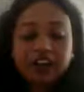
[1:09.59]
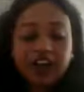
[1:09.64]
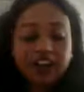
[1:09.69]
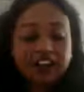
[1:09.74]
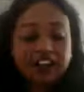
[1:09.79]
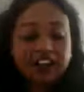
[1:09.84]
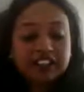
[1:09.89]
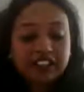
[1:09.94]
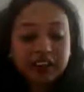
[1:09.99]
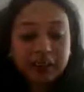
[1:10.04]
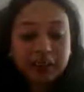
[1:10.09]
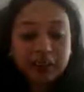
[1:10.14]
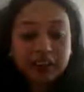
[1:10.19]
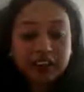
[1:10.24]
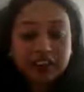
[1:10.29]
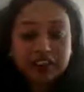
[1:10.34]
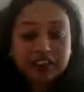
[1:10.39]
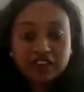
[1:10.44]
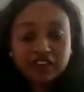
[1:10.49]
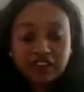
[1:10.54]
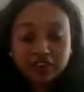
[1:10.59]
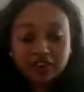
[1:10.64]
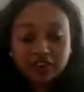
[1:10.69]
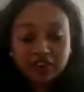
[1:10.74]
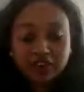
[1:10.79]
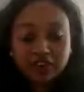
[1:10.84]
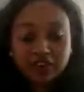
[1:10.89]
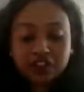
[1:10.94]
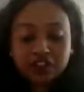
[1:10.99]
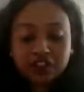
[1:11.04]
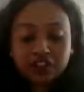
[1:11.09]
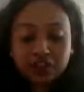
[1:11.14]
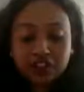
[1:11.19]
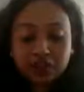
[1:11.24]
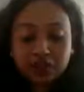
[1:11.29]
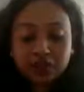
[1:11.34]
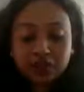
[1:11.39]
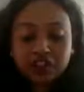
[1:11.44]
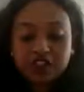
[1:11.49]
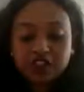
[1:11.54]
the
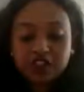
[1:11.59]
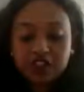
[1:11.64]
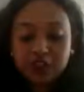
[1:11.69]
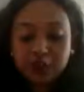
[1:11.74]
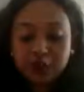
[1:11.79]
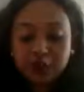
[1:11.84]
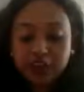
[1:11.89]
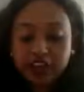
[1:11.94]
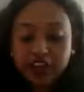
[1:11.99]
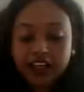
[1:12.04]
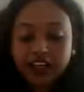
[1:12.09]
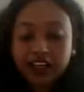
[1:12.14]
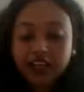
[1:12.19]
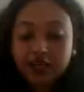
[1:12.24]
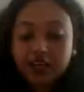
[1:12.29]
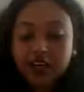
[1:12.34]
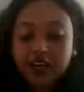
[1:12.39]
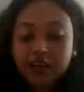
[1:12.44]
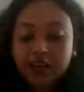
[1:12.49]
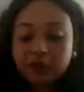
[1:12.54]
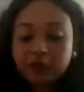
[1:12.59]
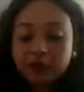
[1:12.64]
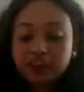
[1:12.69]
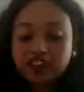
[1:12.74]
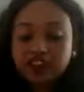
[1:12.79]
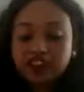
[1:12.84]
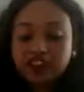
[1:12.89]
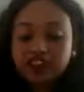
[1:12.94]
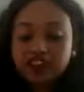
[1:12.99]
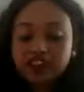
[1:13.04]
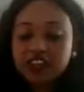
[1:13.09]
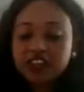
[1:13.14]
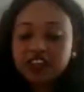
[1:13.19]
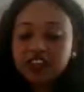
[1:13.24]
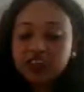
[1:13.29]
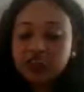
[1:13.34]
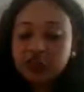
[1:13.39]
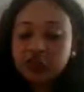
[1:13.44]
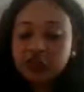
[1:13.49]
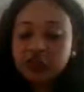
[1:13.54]
documents required while purchasing a
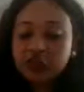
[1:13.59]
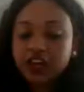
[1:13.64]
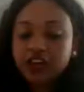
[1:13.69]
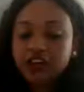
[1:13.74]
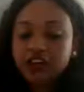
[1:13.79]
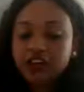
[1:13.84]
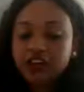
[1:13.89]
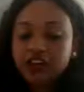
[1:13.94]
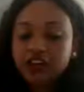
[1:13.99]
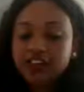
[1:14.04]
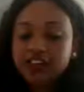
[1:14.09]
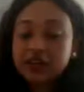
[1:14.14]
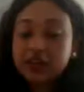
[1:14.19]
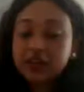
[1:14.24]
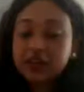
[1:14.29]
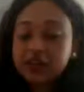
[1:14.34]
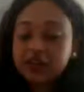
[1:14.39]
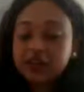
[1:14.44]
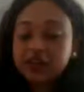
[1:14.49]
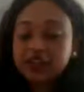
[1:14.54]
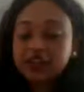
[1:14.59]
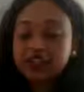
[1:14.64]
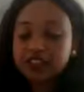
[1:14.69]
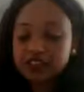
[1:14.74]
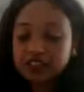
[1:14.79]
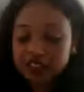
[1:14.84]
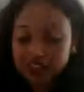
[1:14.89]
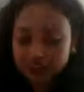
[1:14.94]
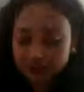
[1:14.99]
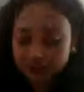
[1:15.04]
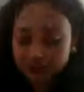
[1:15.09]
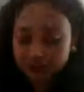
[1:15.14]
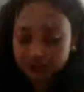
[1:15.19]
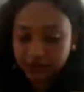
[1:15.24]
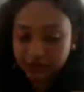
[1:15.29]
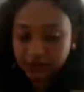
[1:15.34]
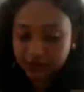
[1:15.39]
new and resale property same?